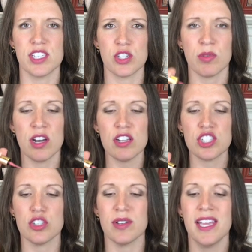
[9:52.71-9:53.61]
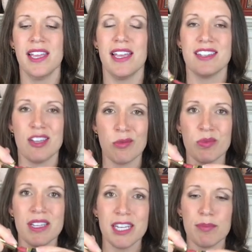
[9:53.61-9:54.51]
So what I'll do is I'll
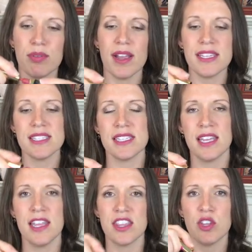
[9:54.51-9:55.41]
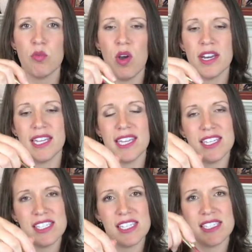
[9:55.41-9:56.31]
really press the wand
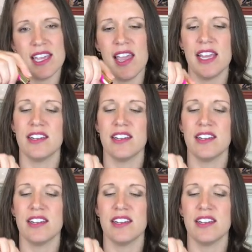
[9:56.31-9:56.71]
against the side,